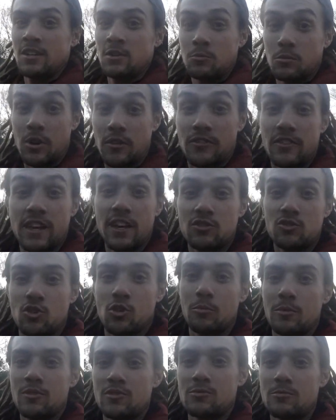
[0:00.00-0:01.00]
Well, I think that's
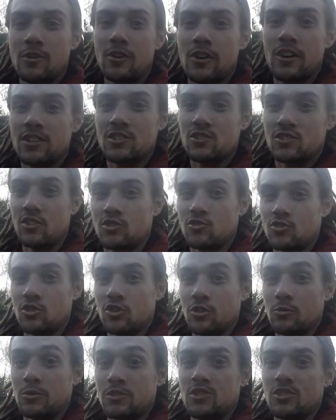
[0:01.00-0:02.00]
coming tomorrow actually,
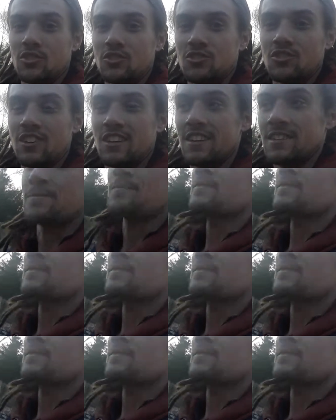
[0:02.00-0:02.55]
so we shall see.